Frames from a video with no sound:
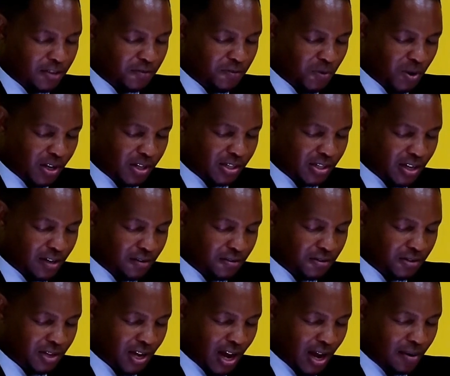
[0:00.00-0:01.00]
for
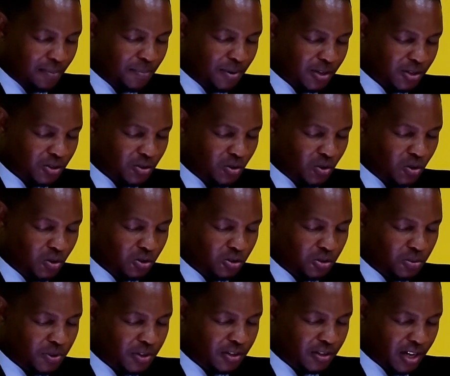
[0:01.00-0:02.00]
ourselves, help us, Lord, to
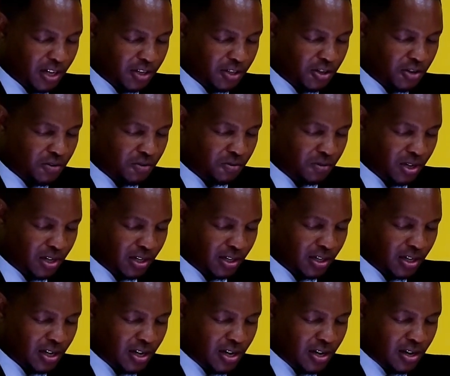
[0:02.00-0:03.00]
be rescued and
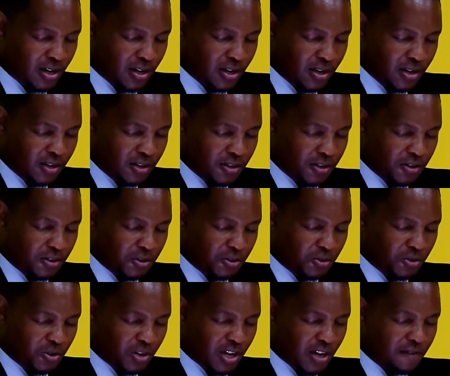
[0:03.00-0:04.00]

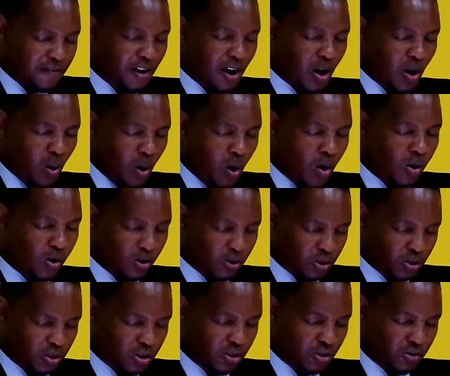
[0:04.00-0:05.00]
to give our all
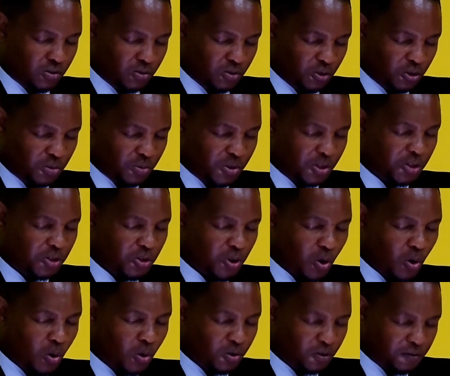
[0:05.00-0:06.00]
to you, to be
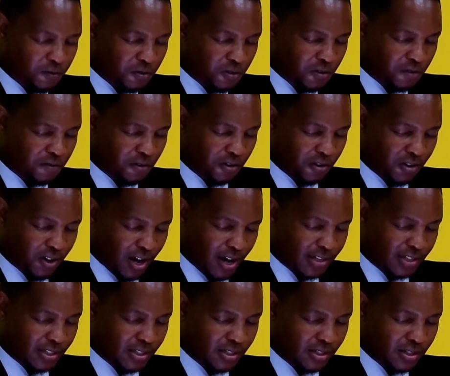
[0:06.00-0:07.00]
sold fully for
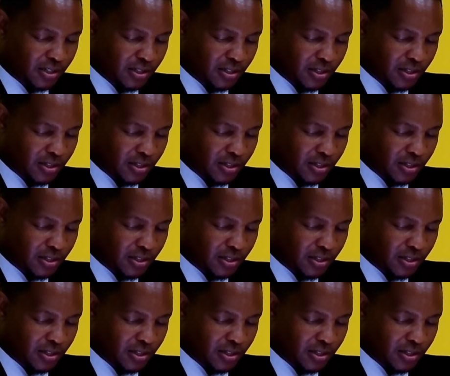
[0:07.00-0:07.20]
Christ.